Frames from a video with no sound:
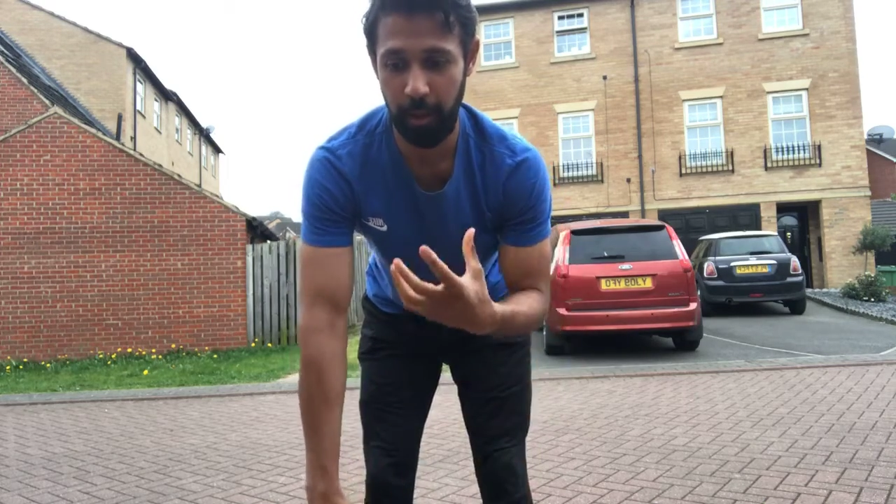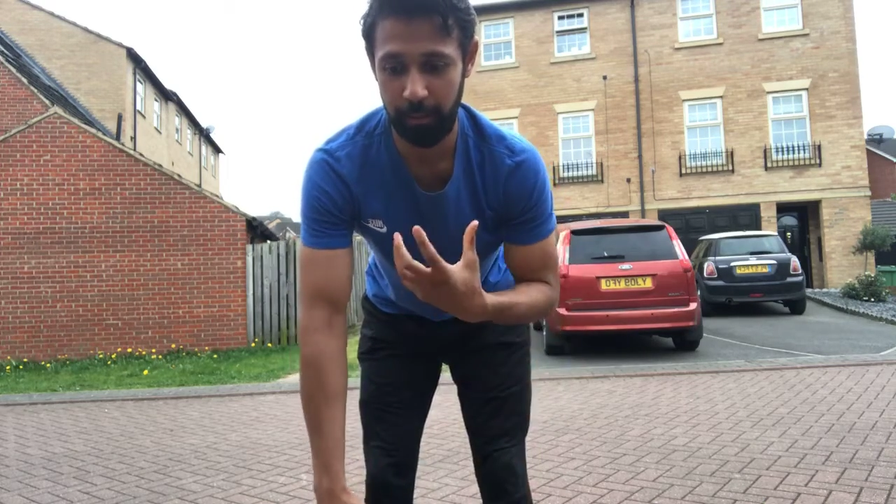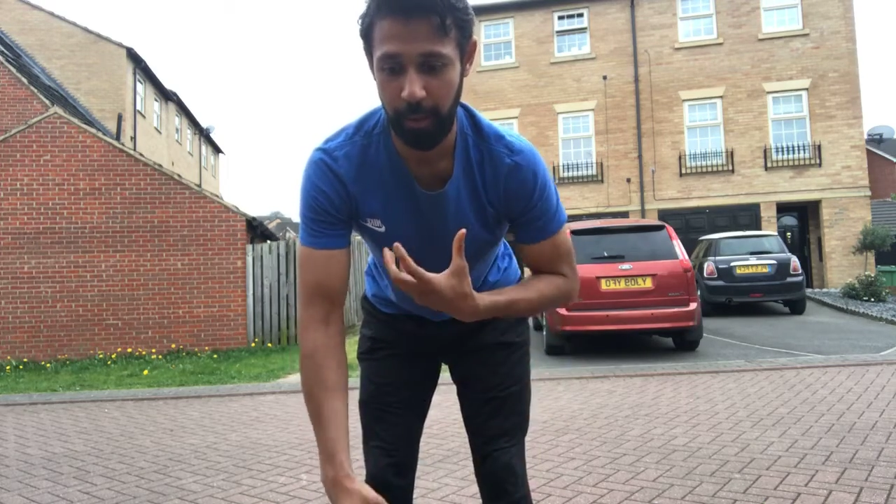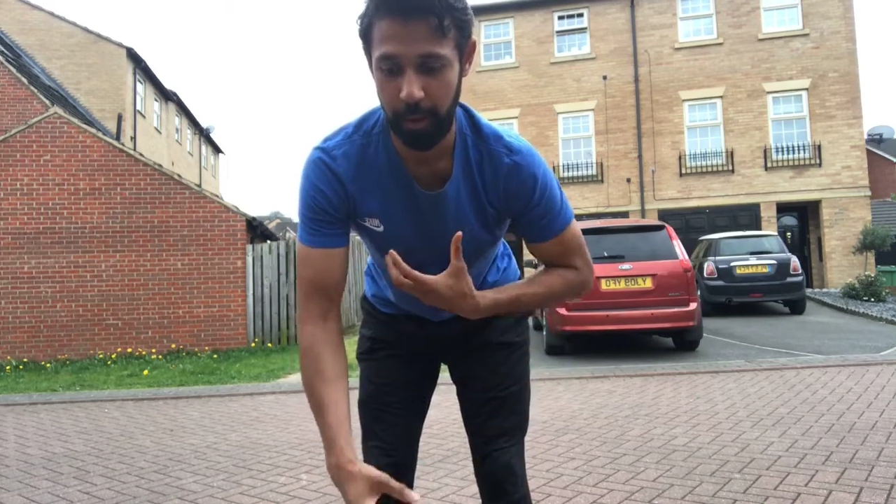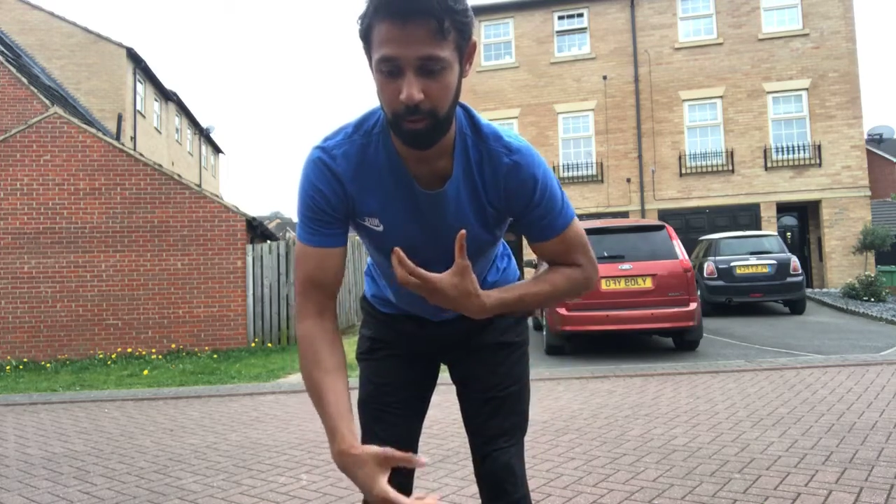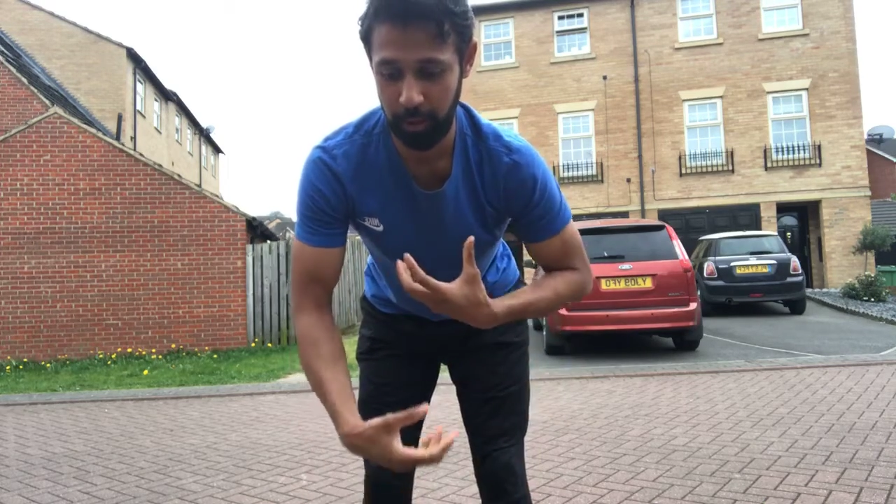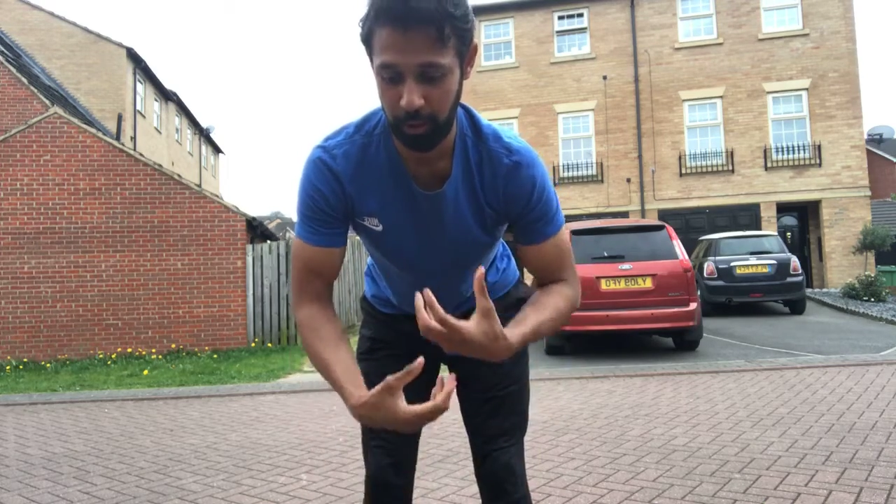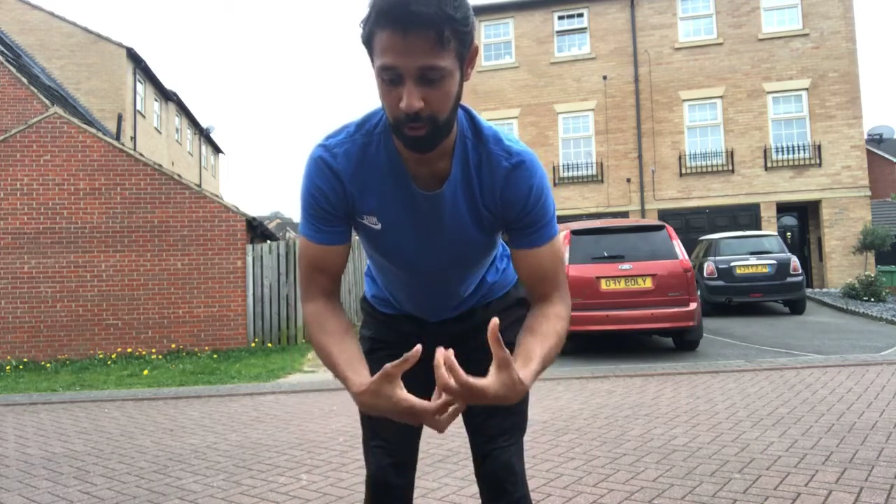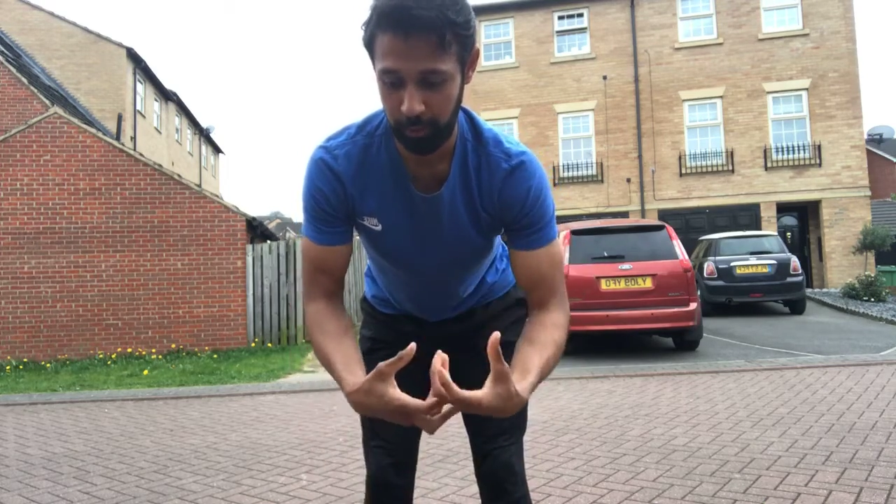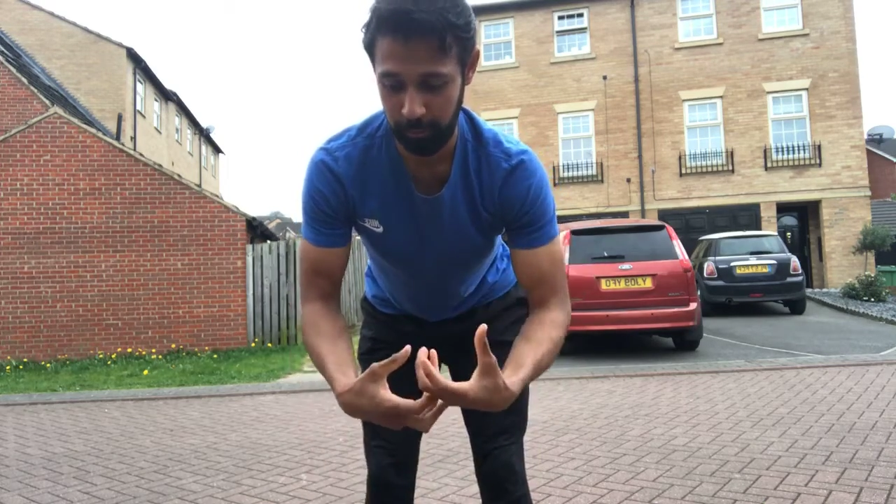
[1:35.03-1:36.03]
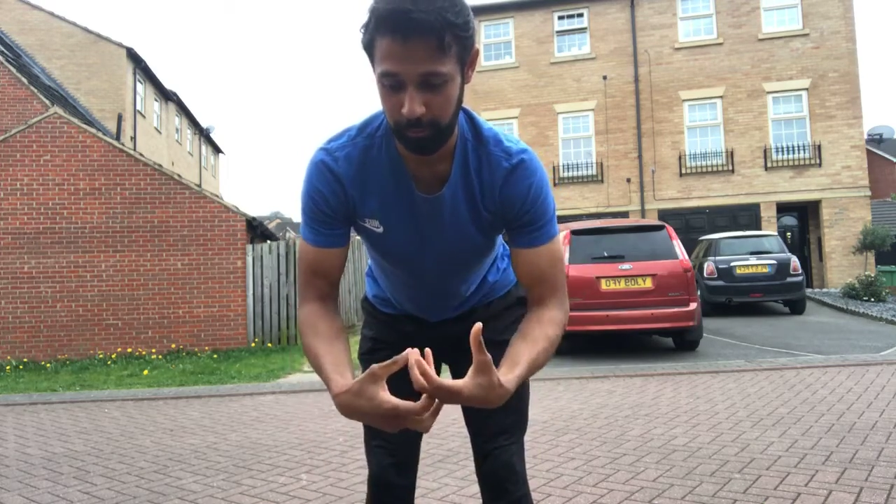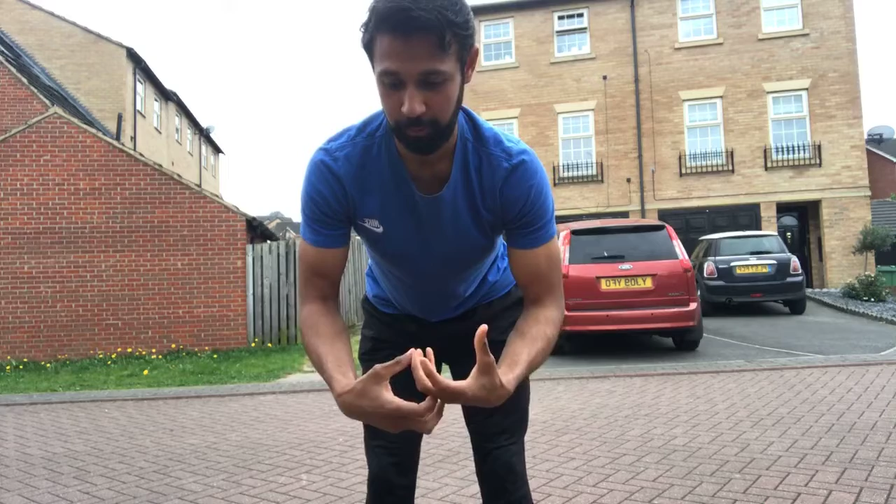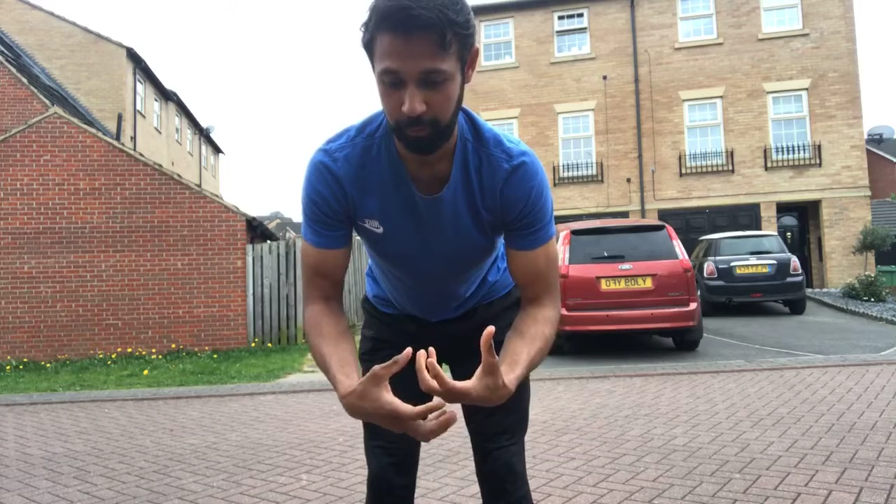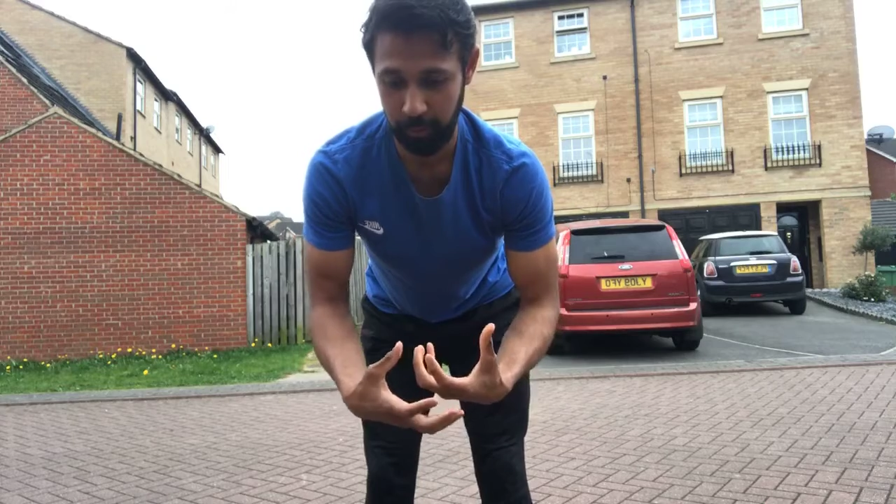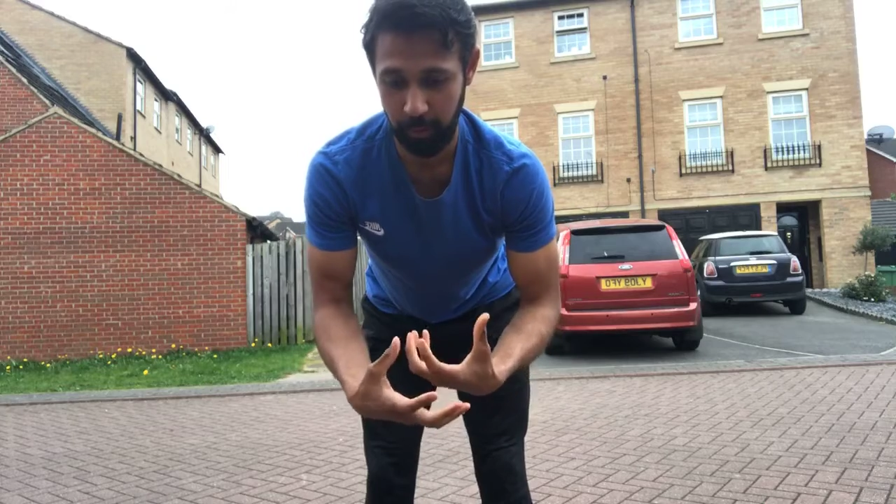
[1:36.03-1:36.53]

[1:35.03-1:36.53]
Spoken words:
energy channels